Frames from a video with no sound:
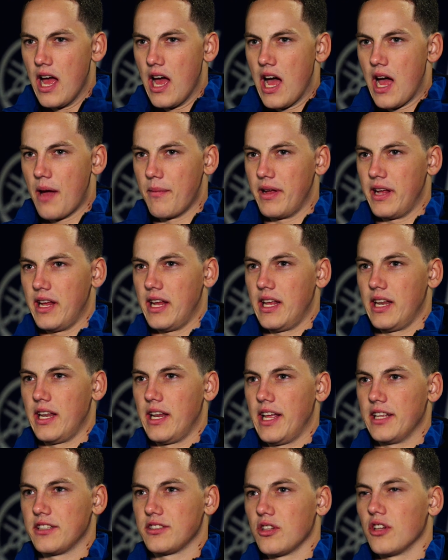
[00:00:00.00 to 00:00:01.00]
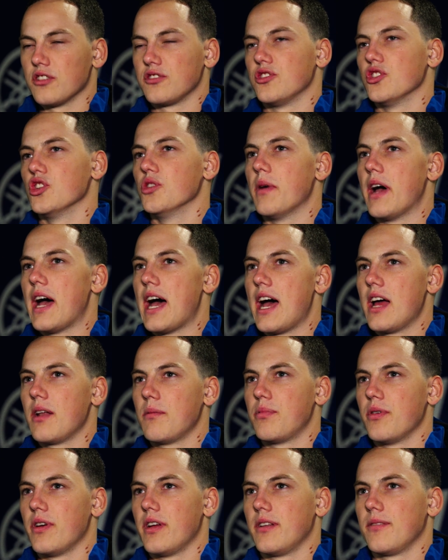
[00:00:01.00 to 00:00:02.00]
I mean, it's not too
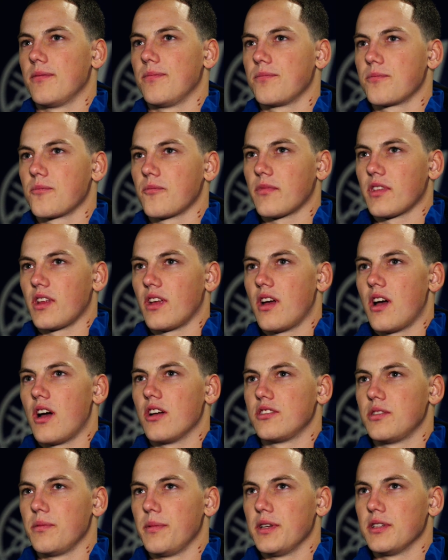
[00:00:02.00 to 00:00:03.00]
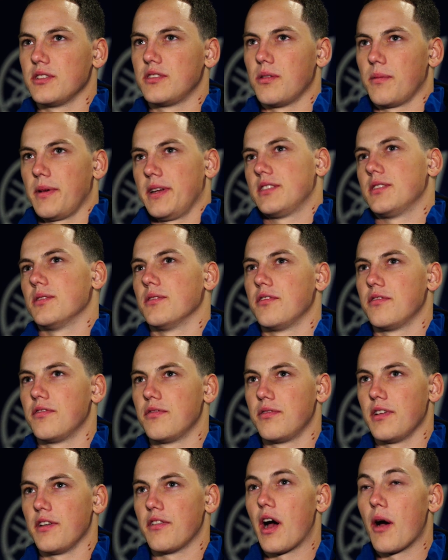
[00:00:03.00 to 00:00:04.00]
bad, but to me,
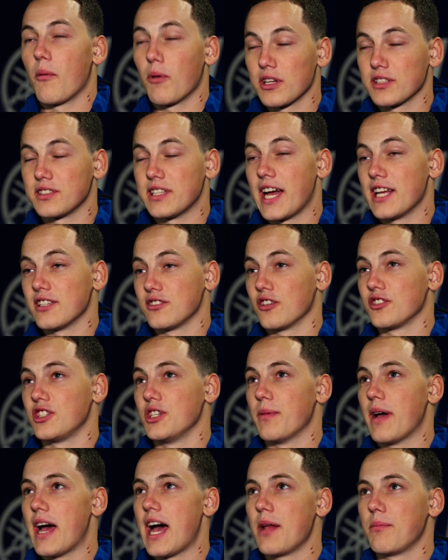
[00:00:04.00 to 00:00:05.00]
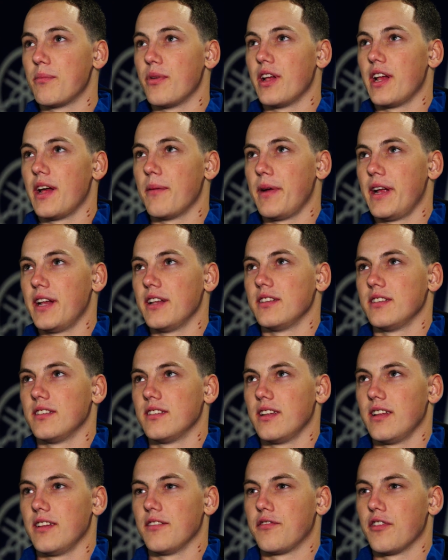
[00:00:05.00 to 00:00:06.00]
I want to say it's not too bad, but I mean,
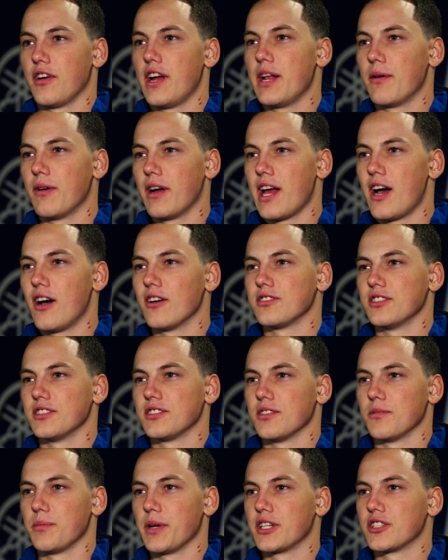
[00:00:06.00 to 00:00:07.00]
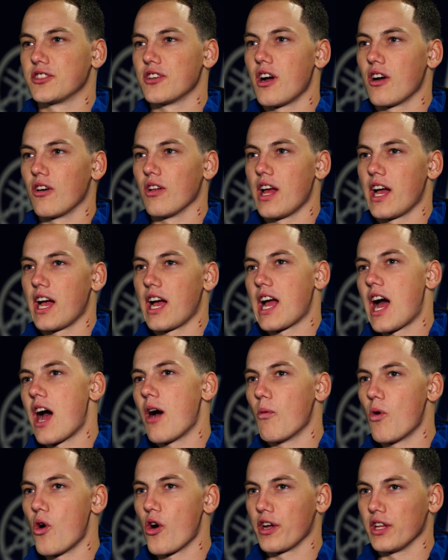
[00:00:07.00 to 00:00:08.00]
for anyone else, it's a big struggle. Like, I
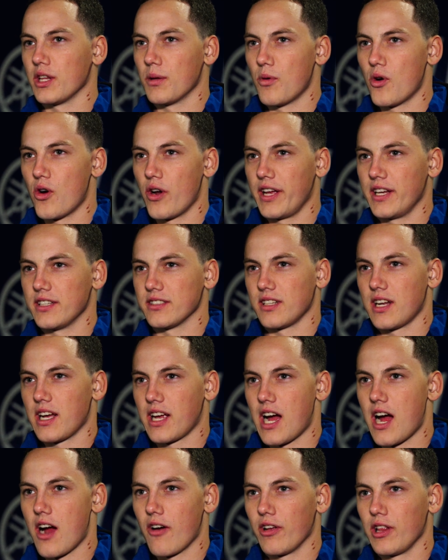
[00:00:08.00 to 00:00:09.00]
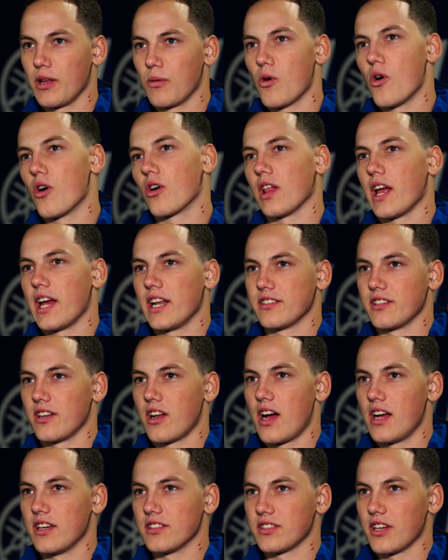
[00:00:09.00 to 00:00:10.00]
can't walk in the mornings and I can't really walk later tonight.